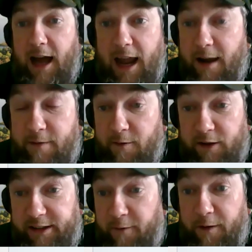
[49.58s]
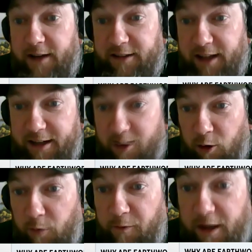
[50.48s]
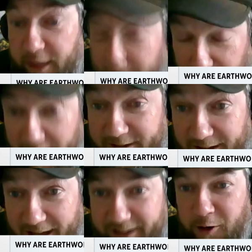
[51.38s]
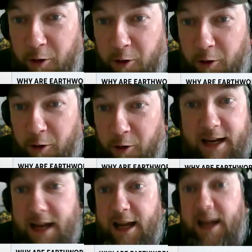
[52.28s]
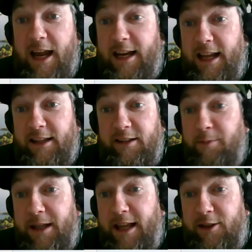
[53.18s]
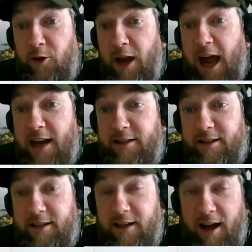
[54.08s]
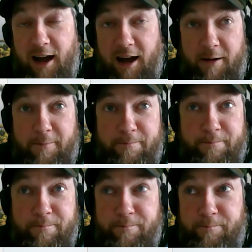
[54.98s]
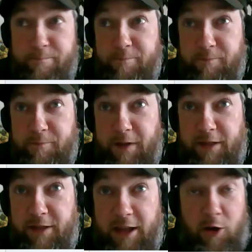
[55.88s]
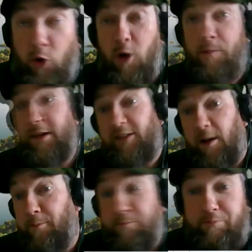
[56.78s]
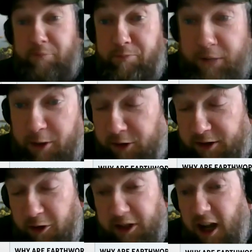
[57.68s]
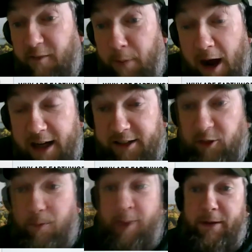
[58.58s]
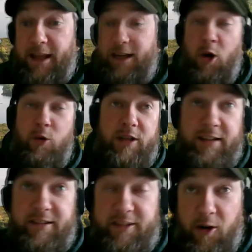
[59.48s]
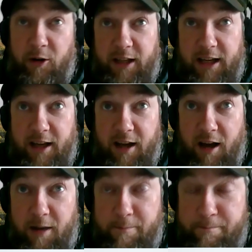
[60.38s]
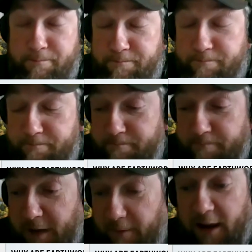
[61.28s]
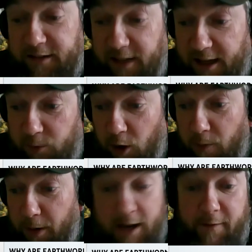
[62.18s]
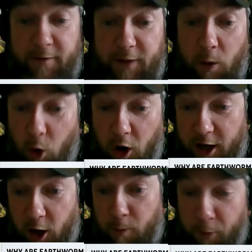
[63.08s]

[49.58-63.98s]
have never seen a fossilized earthworm, and that doesn't mean that they're not, that there couldn't be some, but they're soft bodied, so maybe they don't necessarily fossilize well. But even if they were here